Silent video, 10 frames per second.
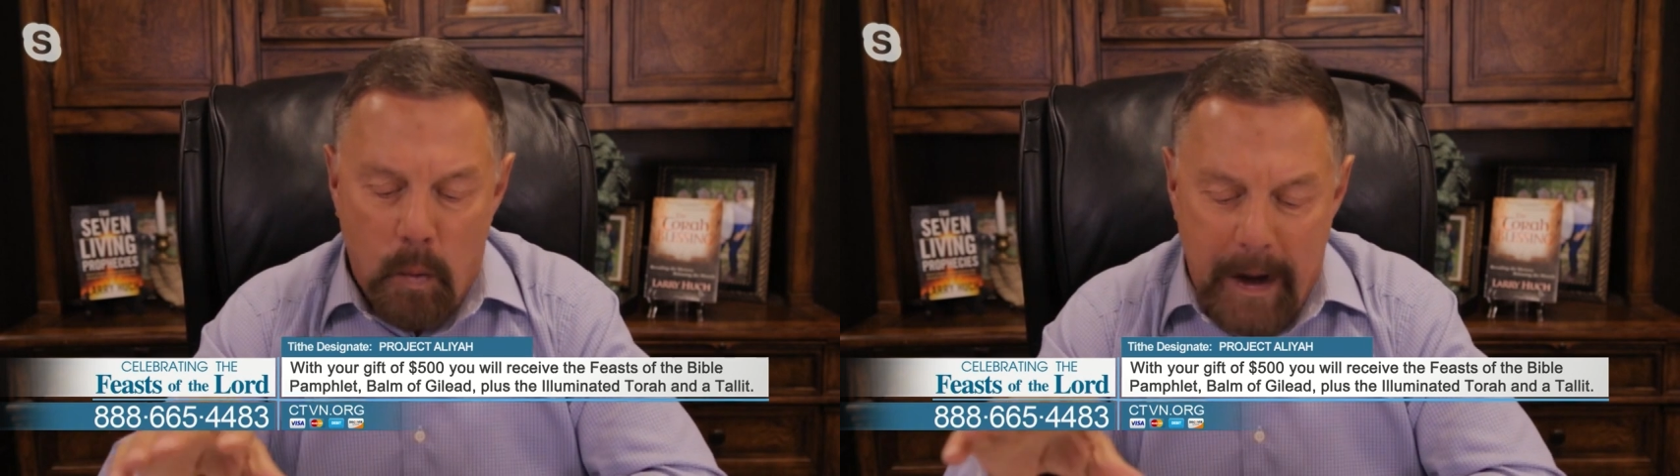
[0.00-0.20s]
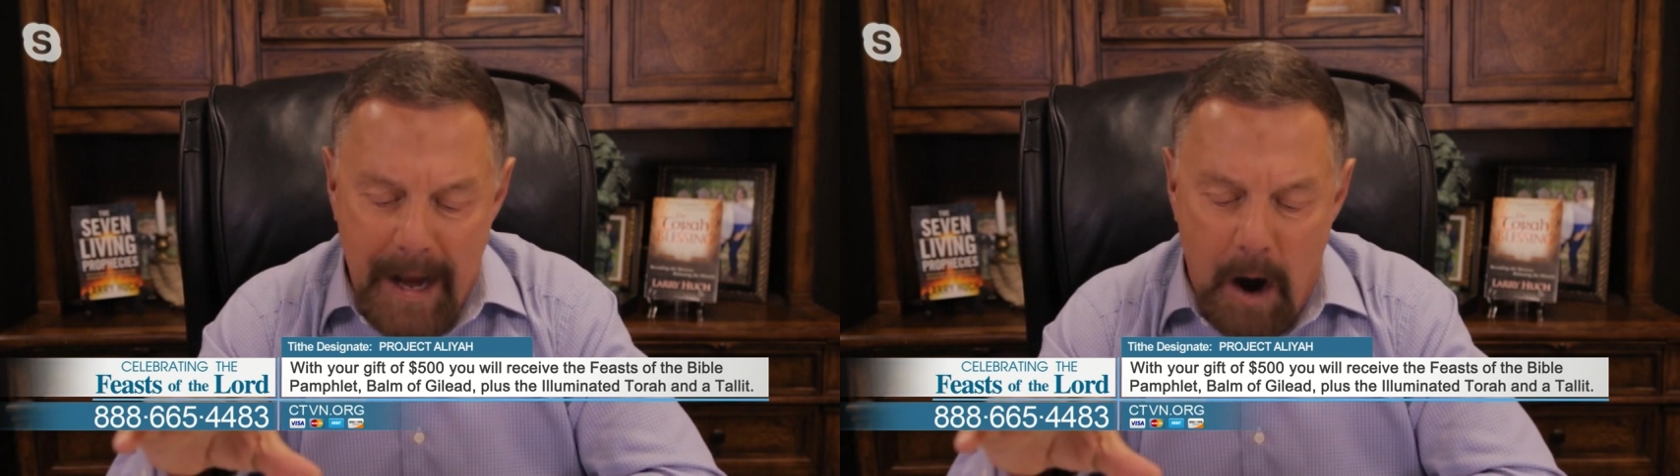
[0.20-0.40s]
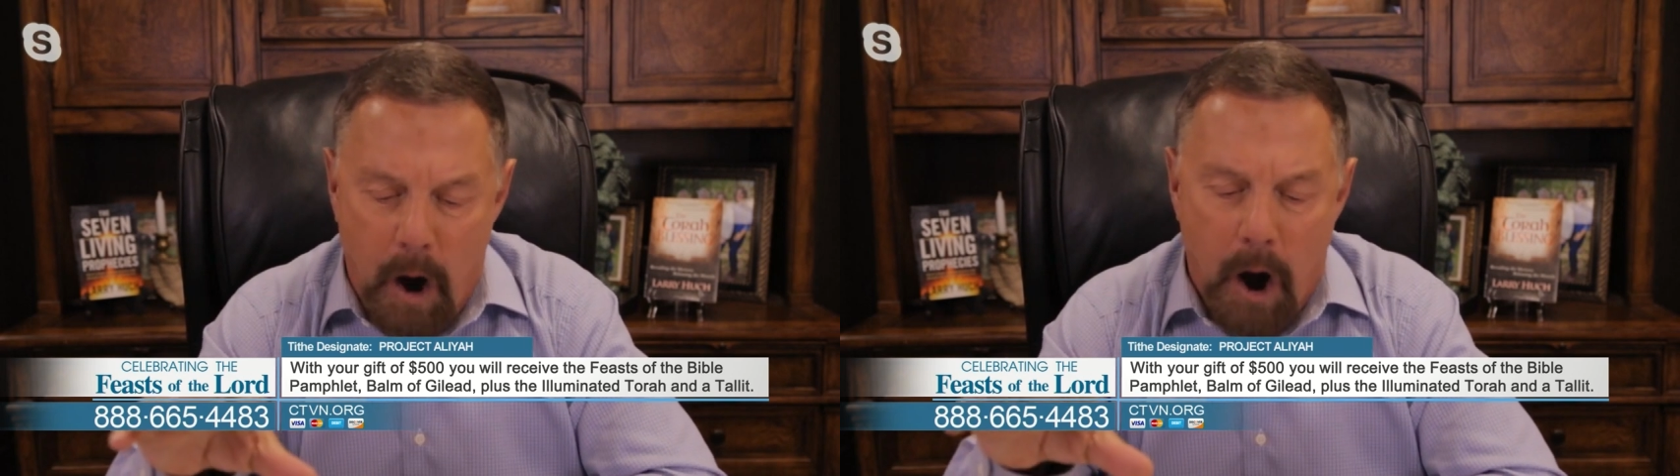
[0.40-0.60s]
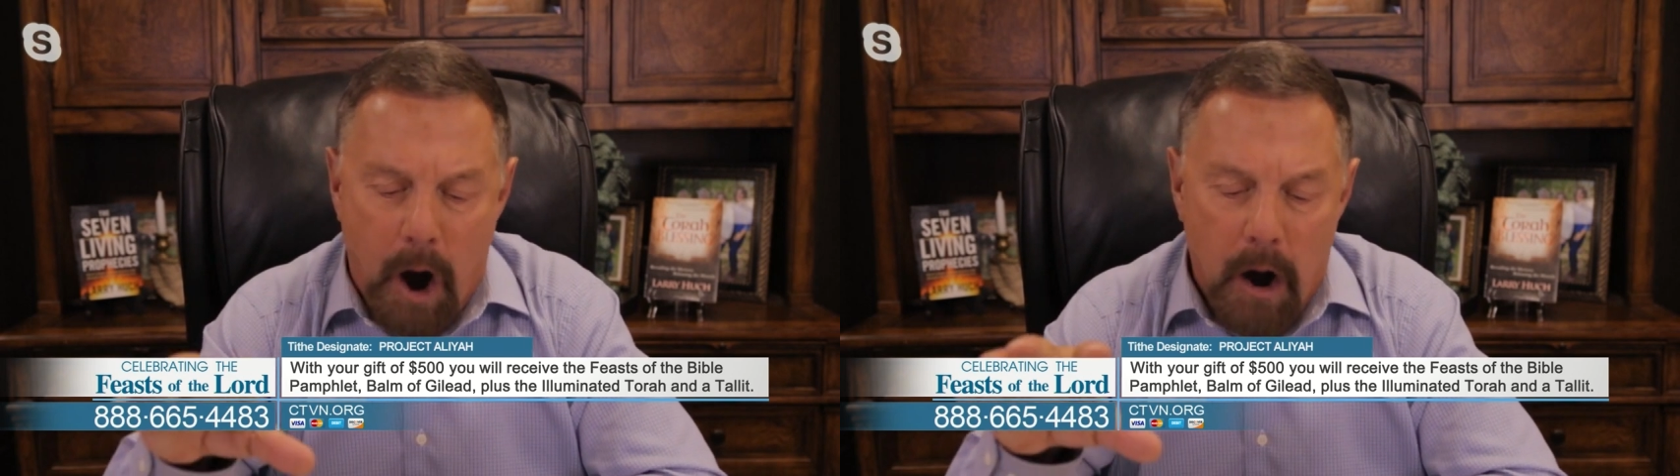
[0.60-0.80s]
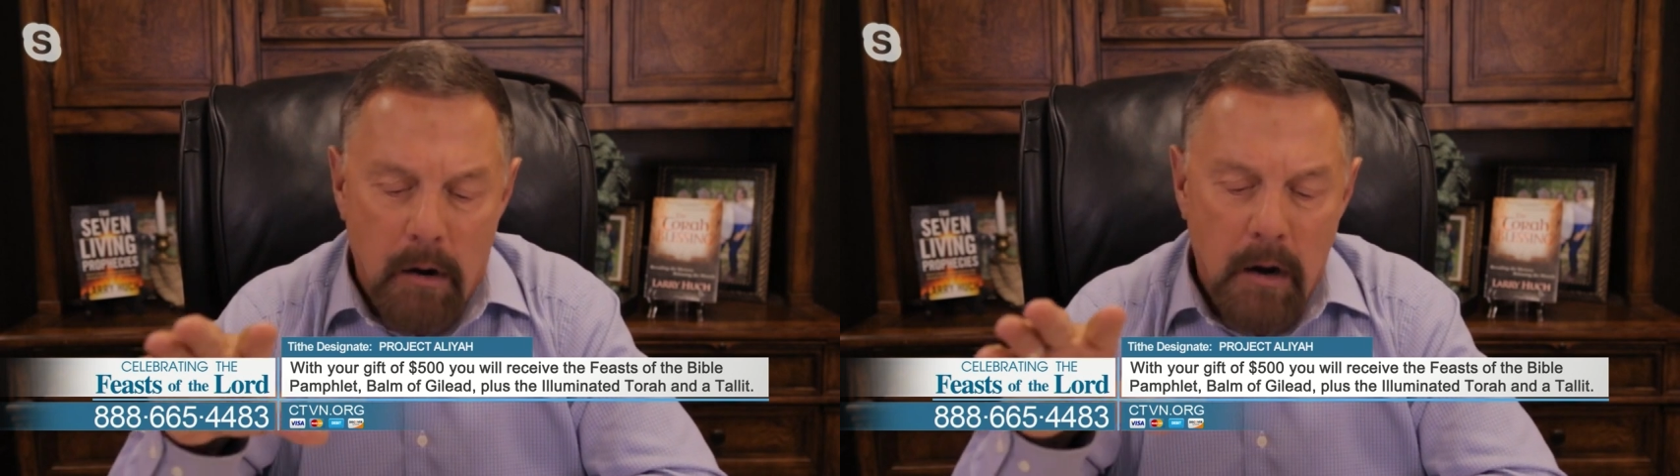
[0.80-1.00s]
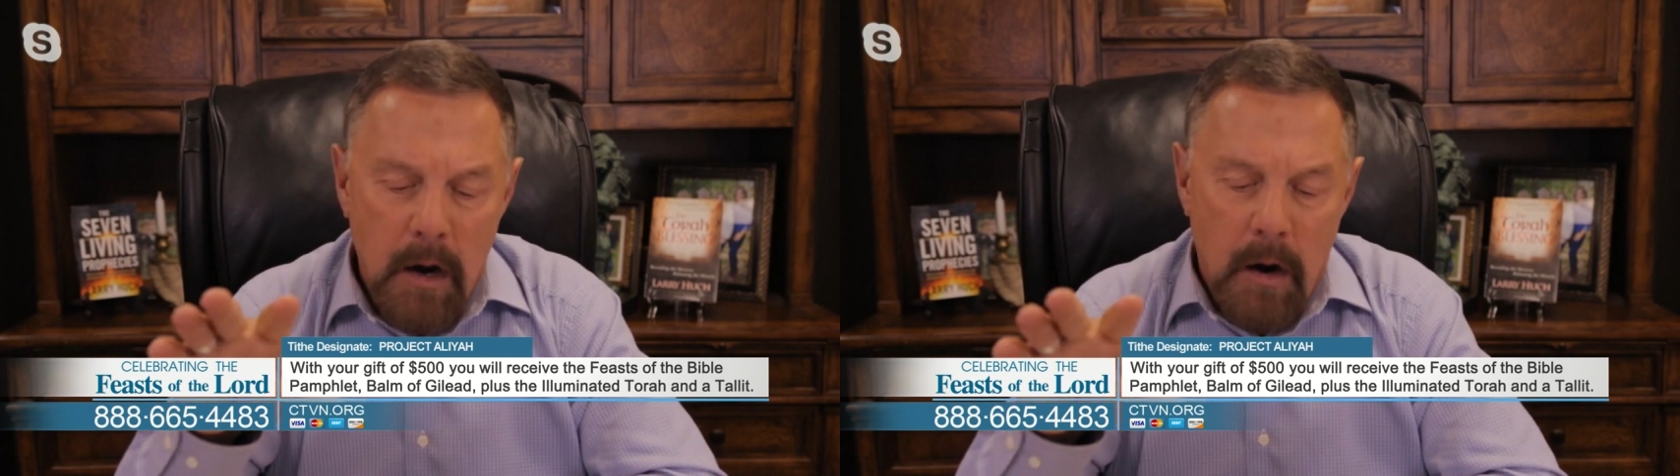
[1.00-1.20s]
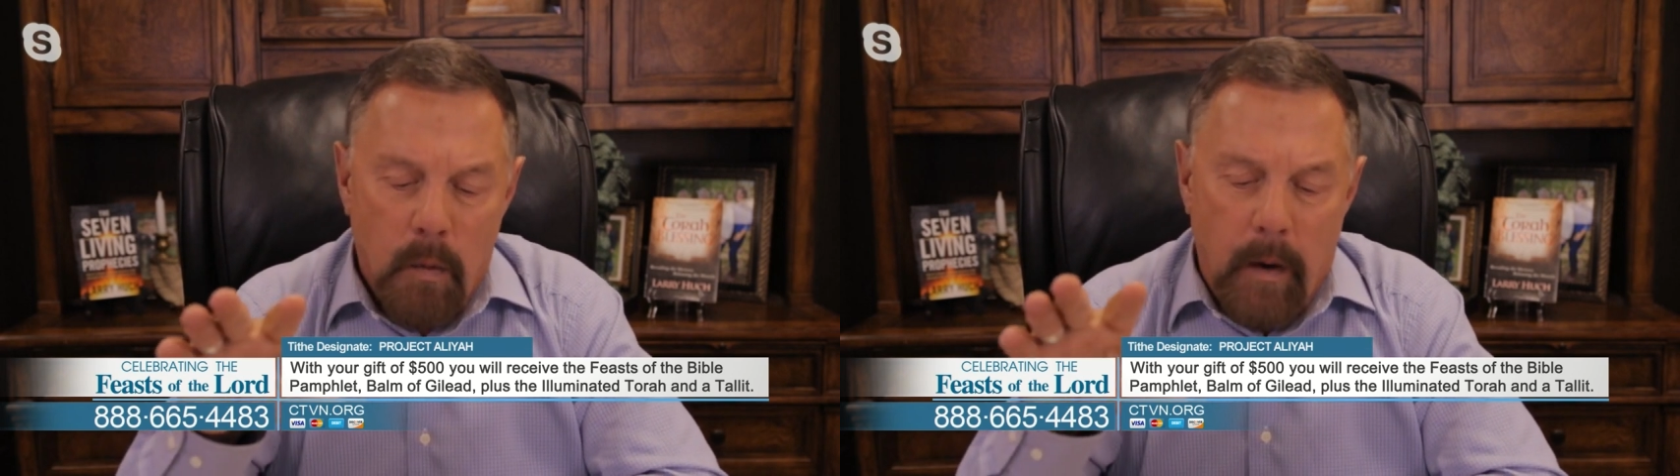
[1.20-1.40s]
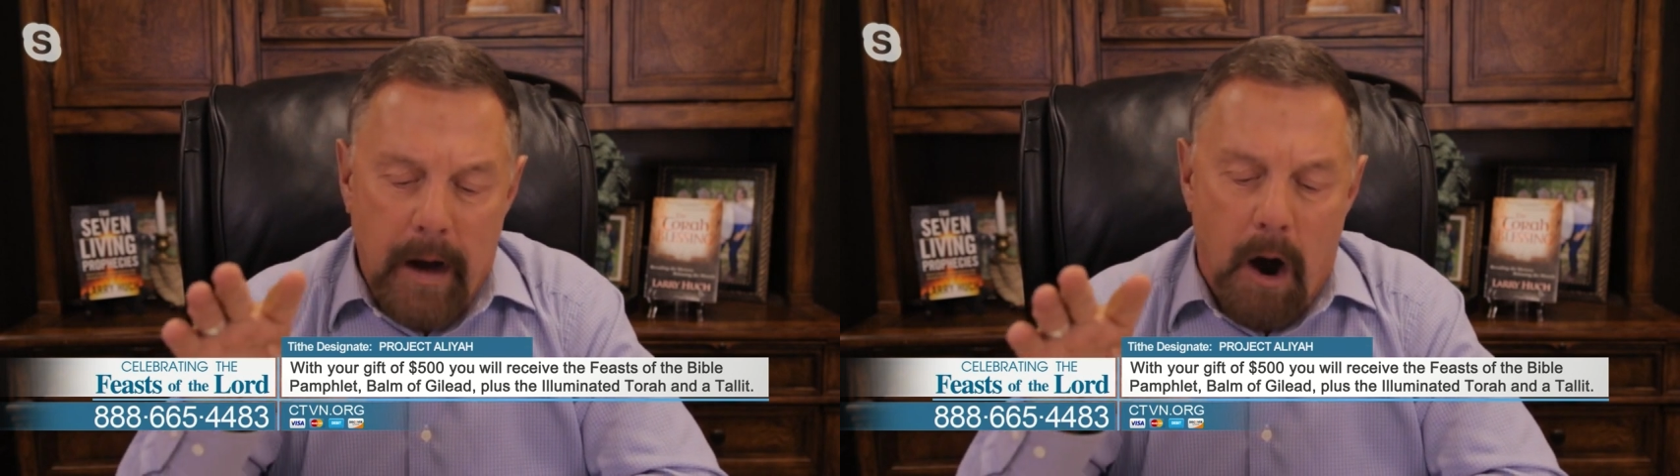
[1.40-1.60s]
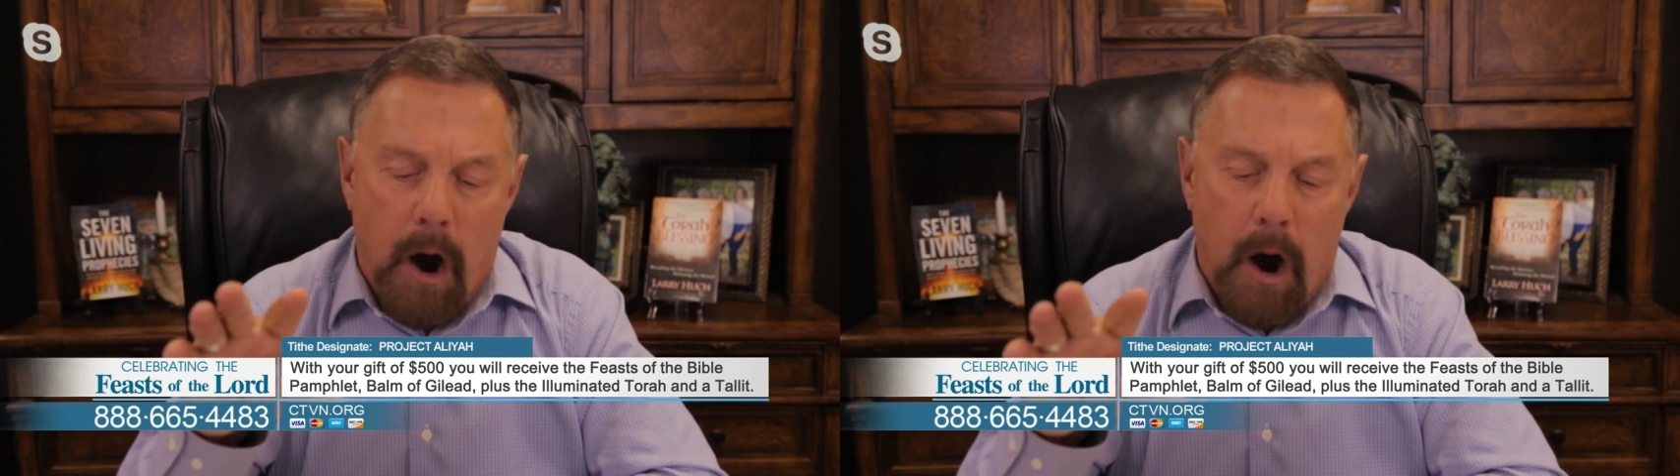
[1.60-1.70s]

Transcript: We are we